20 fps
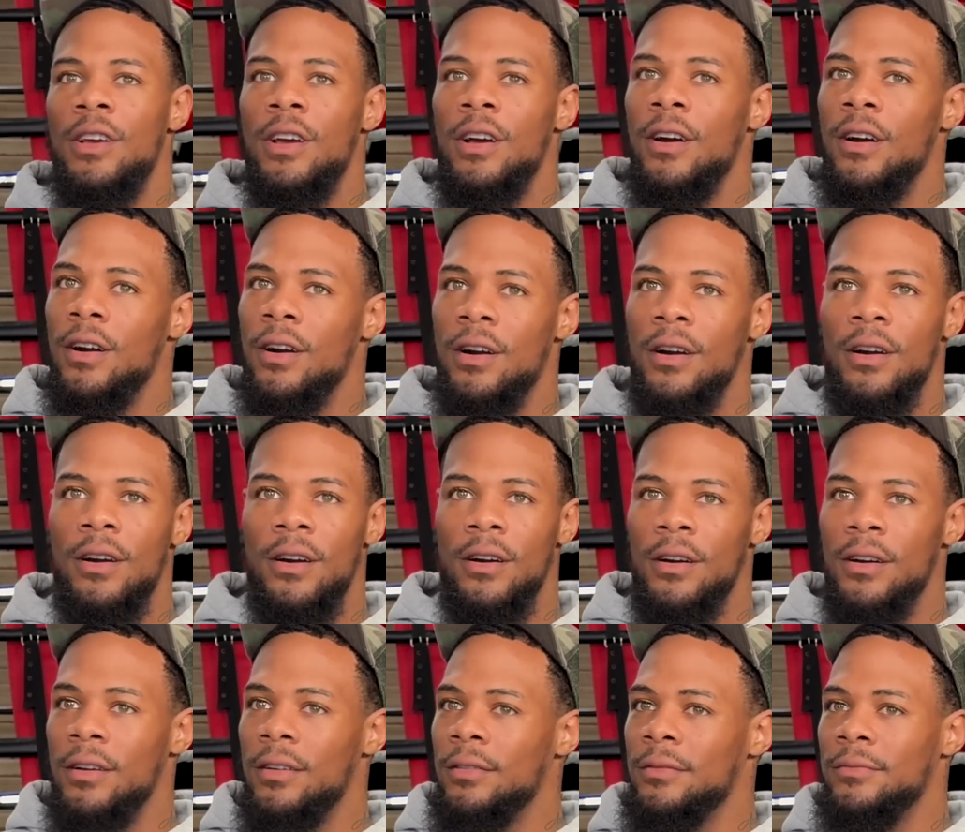
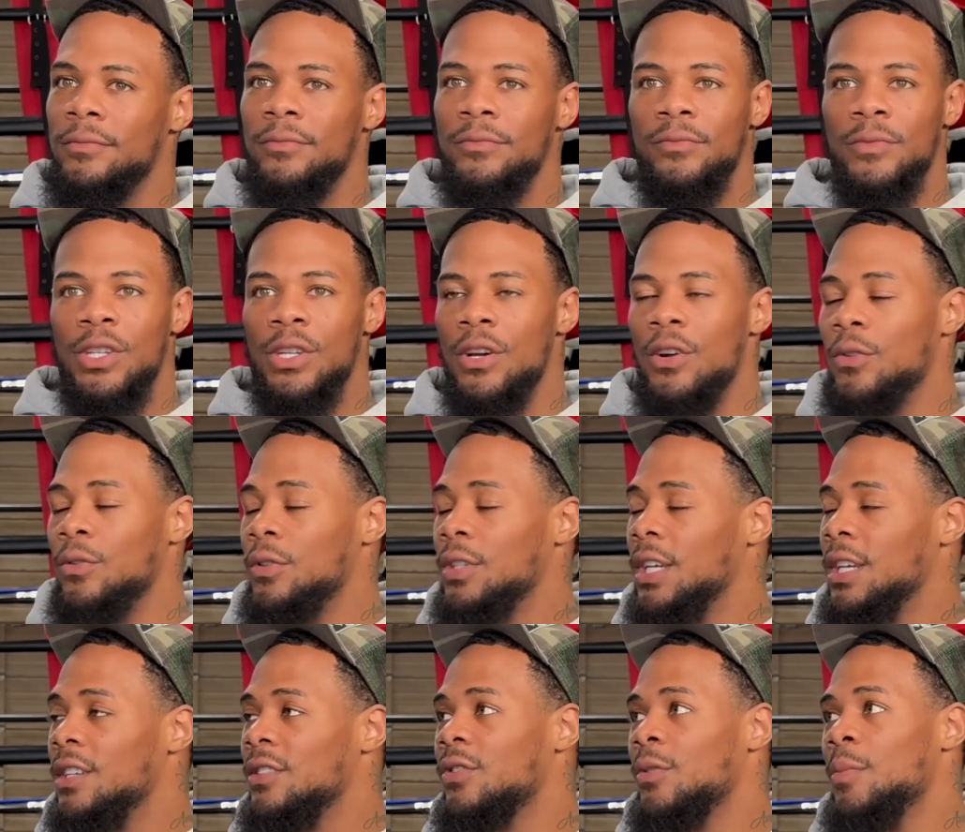
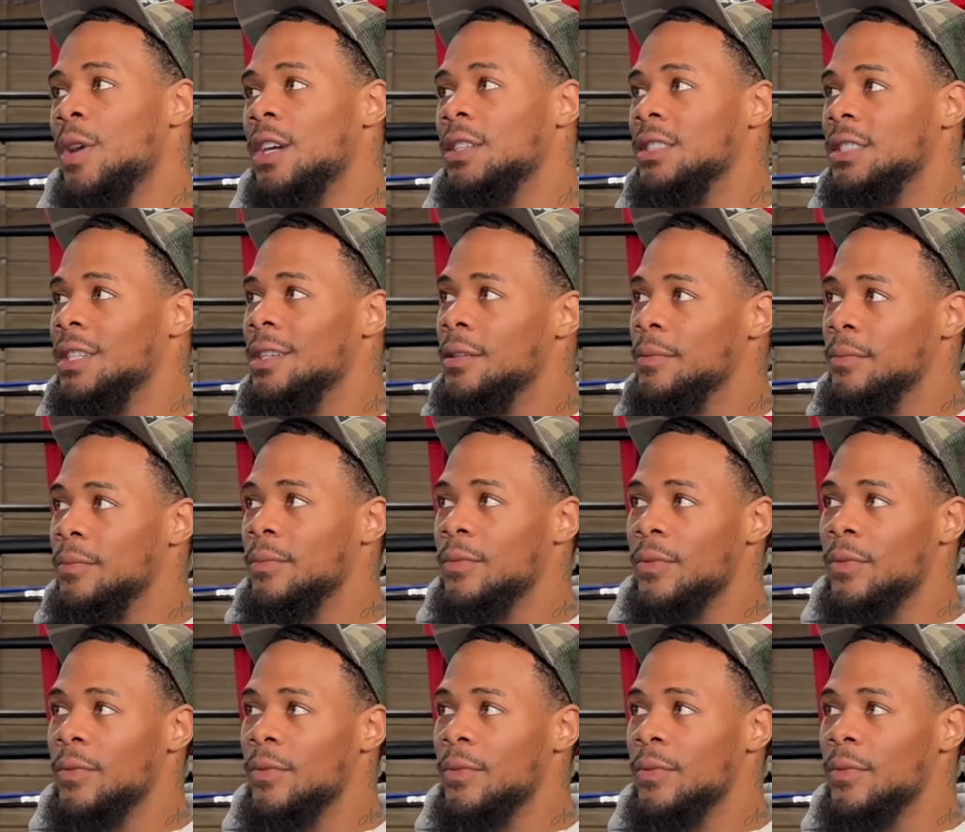Kids from our gym